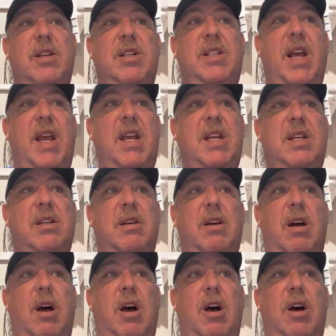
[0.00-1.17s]
date
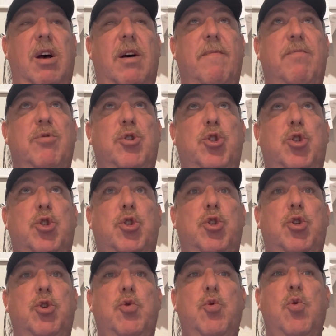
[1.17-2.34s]
of
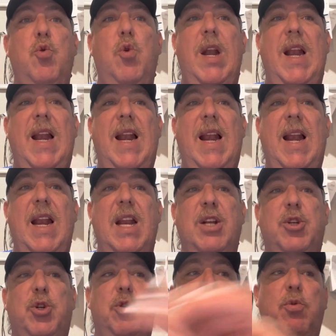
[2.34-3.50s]
June,
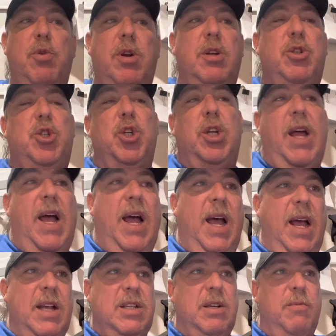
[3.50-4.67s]
June,
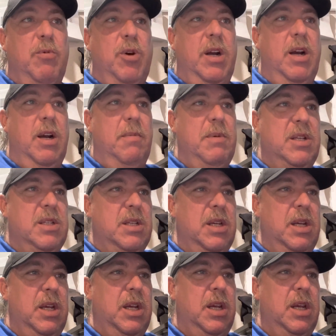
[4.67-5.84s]
July, somewhere in there. Let me
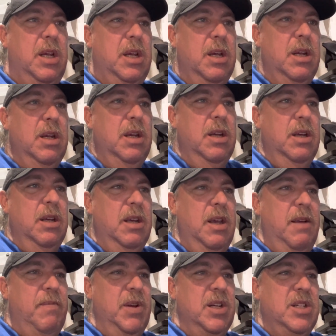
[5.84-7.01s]
see
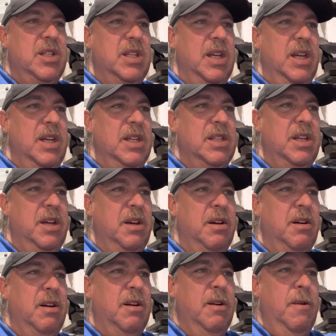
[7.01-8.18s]
if it says
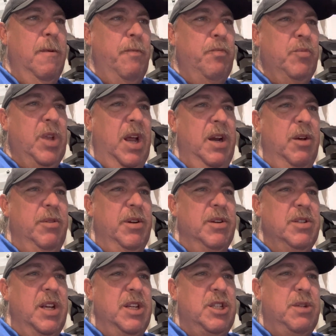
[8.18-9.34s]
here. I know
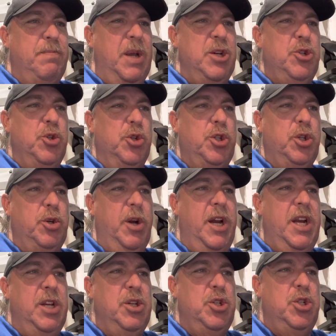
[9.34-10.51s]
there's a special
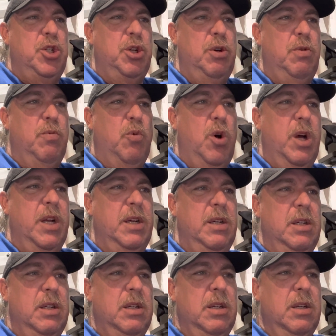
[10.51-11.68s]
screening June 1,
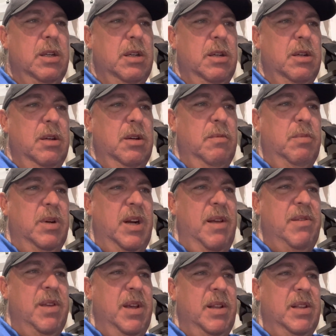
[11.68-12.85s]
but I
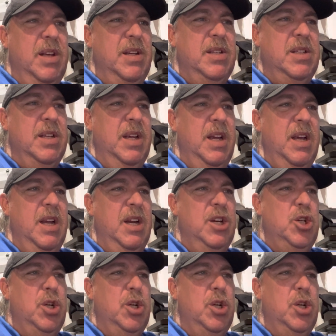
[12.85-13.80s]
think they said